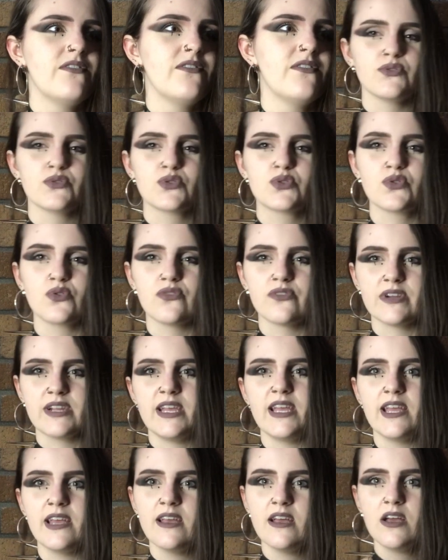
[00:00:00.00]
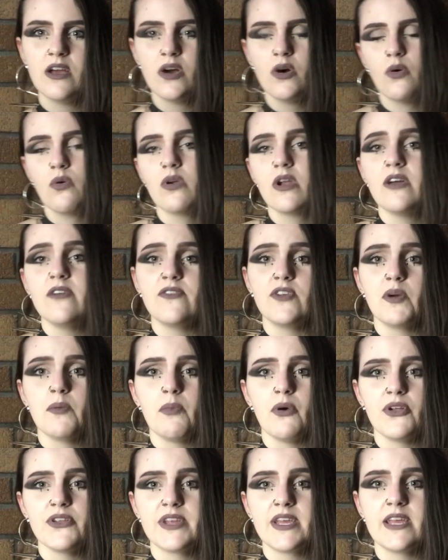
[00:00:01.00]
story all over your
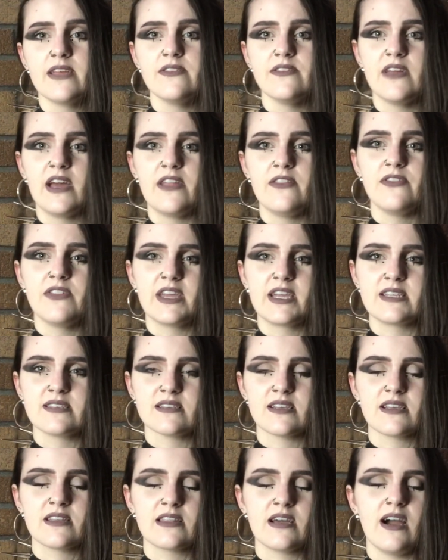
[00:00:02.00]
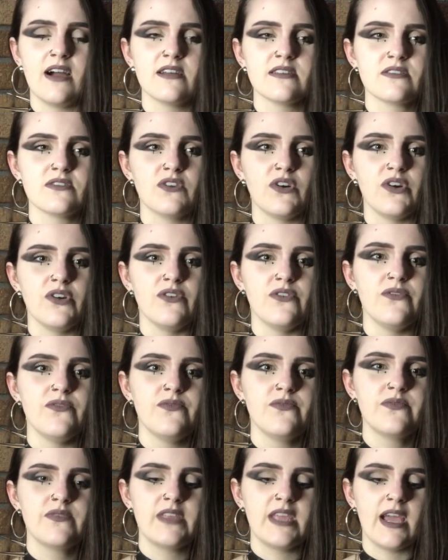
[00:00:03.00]
body and things like that. So
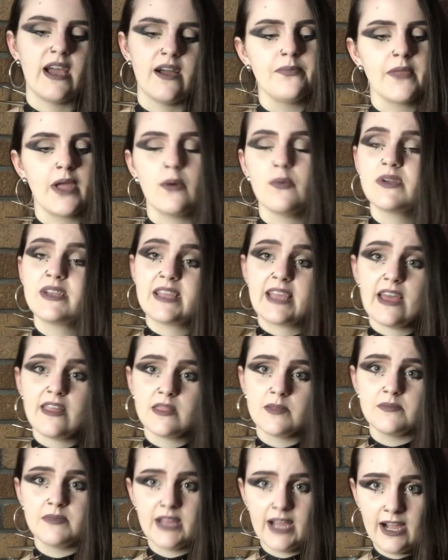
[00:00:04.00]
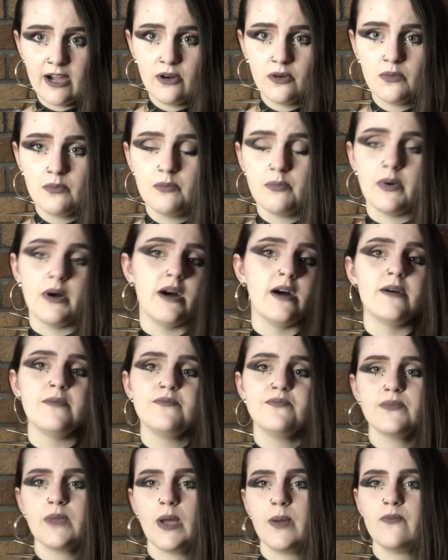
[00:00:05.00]
yeah, I wouldn't get them now, but
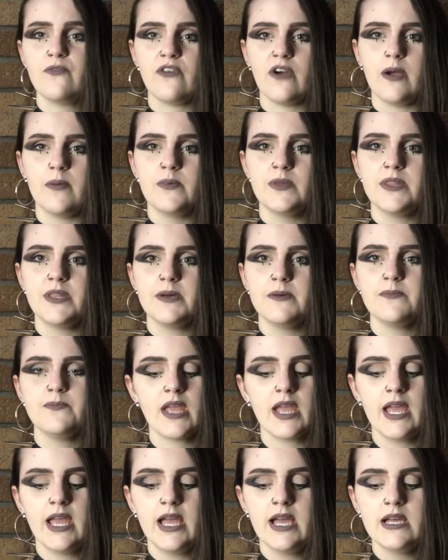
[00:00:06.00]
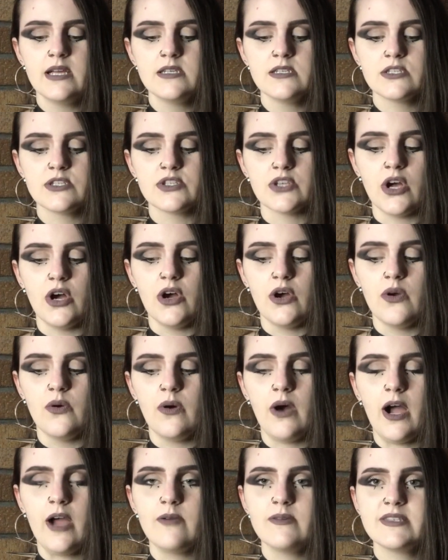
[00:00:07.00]
I'm fine with them. So
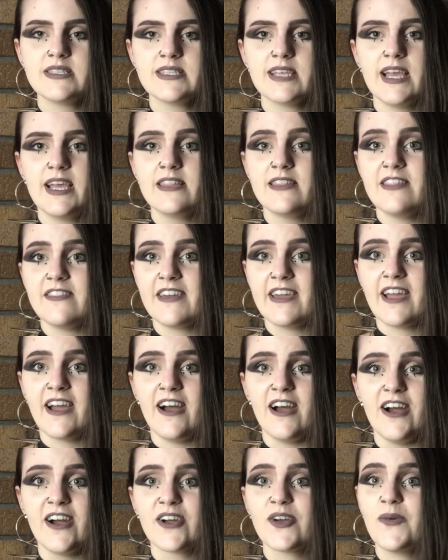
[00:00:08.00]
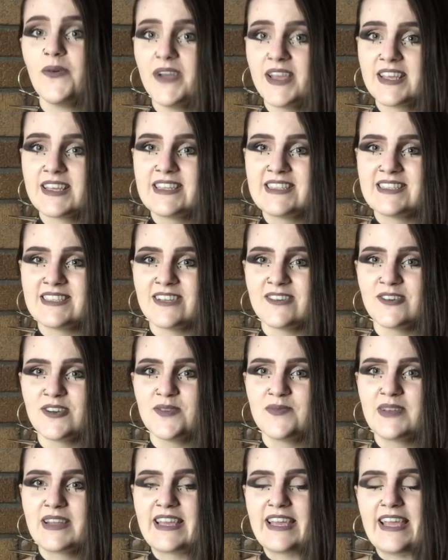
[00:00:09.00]
I would say that they hurt quite
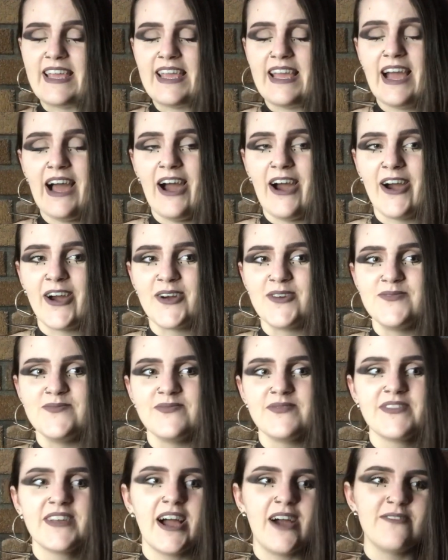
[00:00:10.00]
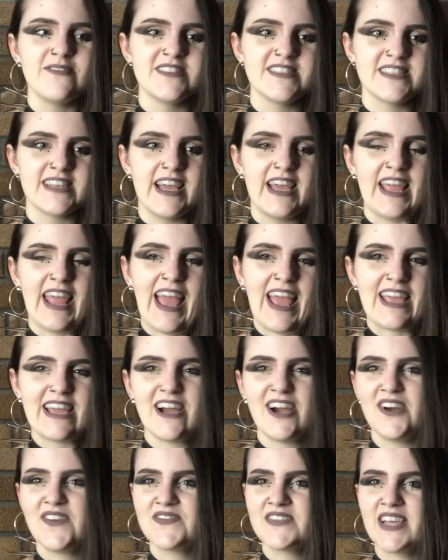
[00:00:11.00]
considerably. I would say 8
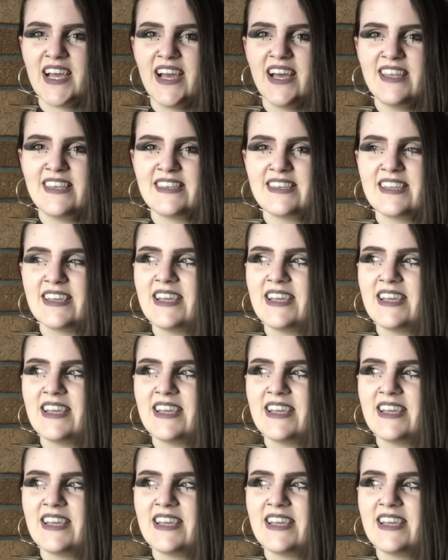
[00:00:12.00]
out of 10.